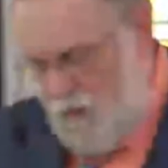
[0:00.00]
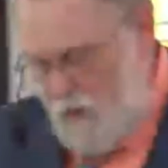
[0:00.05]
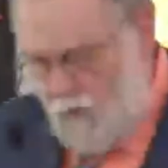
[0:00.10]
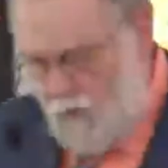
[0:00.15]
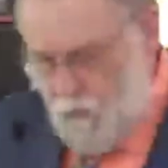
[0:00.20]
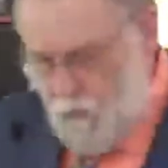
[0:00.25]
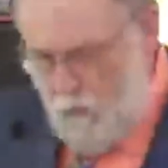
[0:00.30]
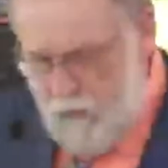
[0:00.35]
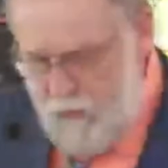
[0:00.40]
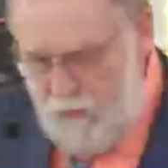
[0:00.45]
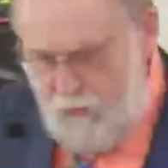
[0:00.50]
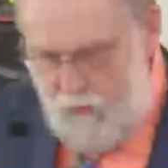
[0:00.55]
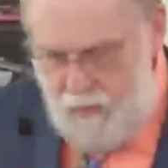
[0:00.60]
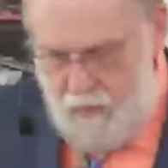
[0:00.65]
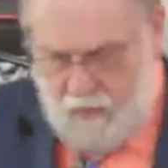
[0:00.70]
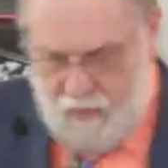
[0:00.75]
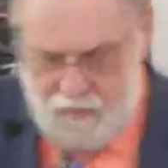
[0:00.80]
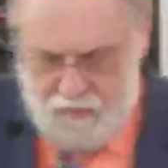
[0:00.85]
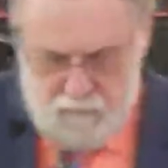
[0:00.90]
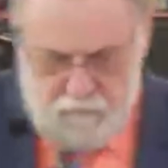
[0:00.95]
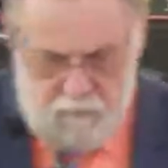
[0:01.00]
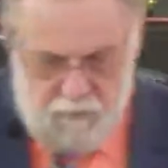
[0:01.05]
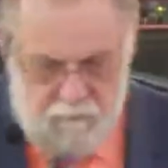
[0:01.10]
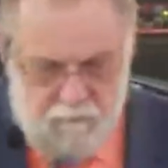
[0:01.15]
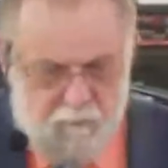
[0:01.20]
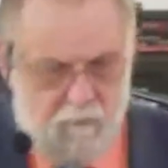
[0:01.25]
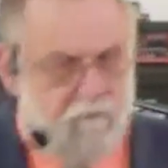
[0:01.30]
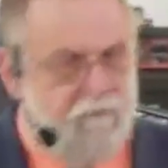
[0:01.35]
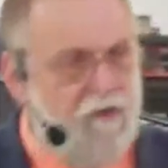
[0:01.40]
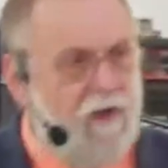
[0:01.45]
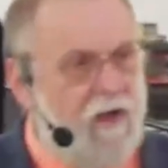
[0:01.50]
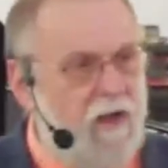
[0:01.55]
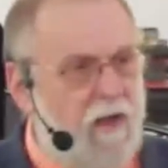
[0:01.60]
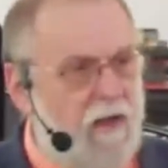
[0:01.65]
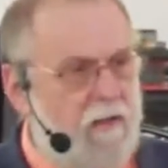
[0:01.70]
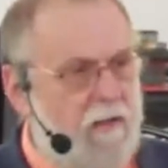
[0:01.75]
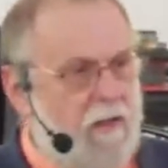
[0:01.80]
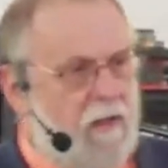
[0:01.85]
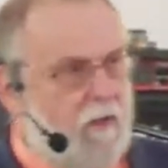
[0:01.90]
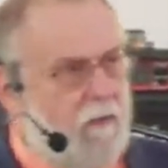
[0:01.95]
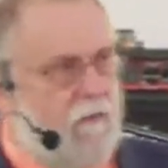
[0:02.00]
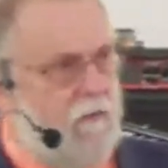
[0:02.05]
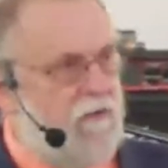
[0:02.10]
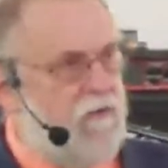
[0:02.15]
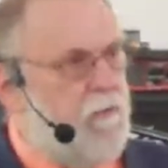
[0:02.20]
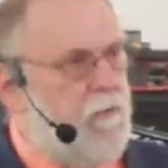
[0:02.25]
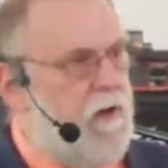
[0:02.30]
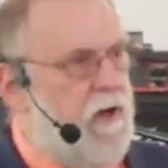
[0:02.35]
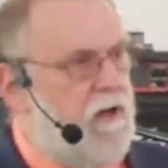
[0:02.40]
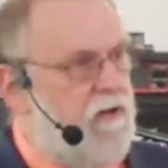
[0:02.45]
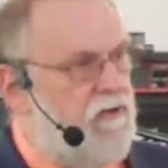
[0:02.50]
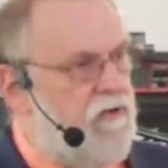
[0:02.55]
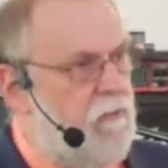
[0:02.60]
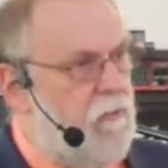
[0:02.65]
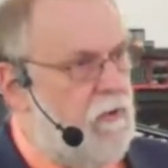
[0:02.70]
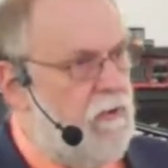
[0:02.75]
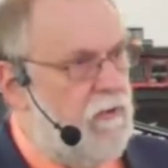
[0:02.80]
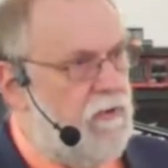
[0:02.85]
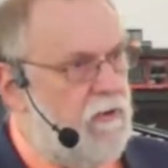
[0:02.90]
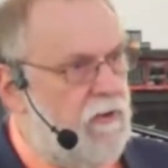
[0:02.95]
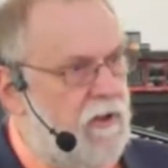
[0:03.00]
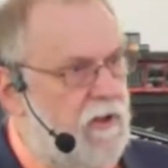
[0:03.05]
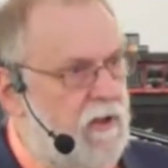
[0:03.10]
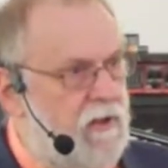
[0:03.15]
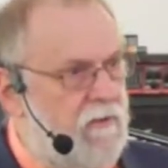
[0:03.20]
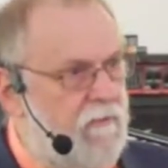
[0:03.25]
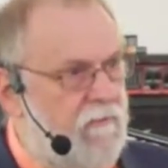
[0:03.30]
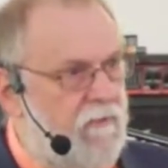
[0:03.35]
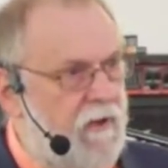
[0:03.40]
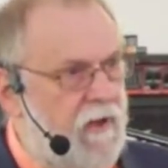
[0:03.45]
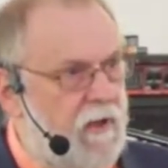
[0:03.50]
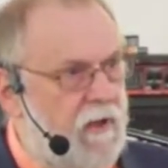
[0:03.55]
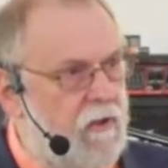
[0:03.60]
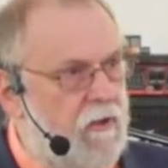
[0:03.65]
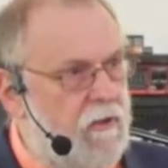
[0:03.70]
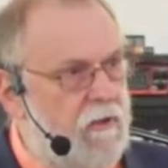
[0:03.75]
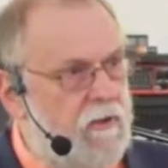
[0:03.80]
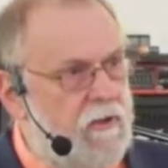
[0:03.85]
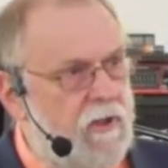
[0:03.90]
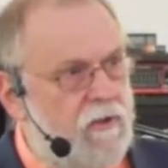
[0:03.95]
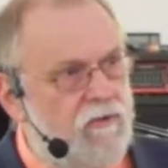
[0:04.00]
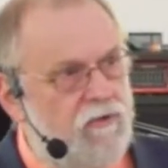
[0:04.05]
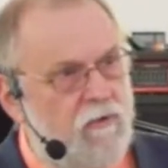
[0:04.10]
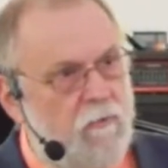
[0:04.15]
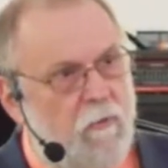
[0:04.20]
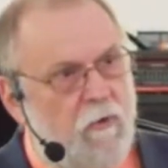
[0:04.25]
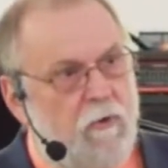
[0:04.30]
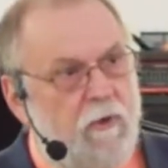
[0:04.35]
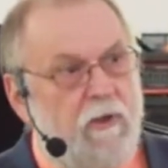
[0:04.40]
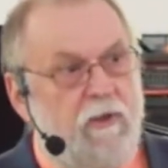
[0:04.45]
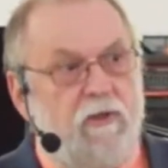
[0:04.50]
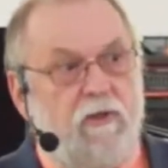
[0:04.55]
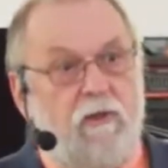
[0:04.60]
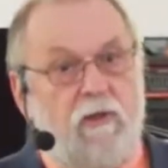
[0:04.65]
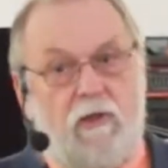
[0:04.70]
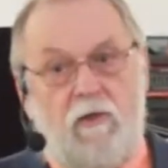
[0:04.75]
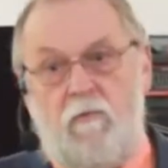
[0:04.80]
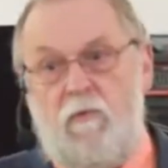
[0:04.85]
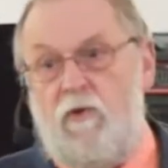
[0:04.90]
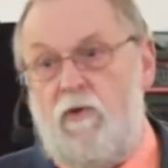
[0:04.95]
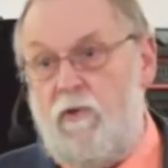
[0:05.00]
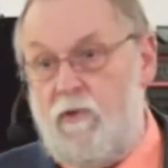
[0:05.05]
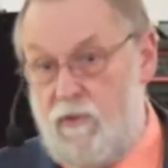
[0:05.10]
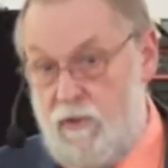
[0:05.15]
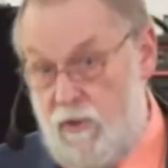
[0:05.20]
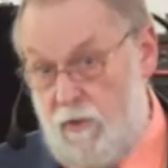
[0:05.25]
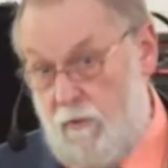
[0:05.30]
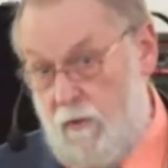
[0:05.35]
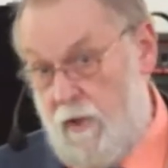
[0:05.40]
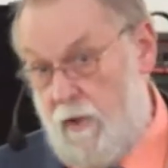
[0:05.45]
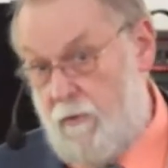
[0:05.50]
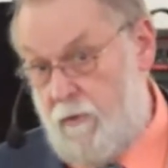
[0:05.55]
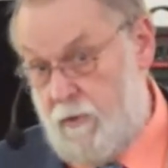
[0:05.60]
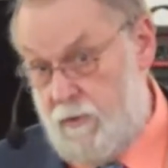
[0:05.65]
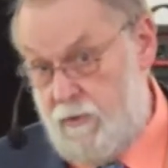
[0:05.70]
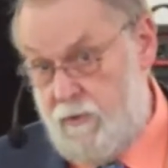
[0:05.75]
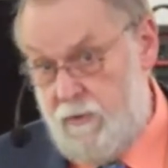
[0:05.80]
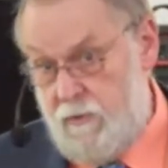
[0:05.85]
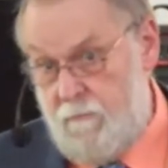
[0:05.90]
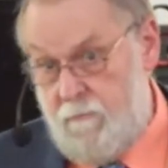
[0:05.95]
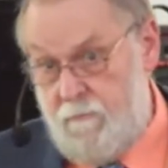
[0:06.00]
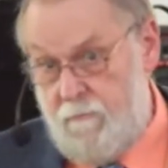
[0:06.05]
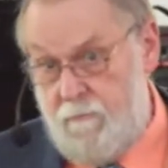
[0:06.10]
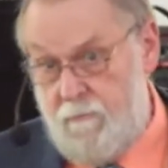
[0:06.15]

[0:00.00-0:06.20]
We, as people of God, are responsible to give a good testimony to the community around us.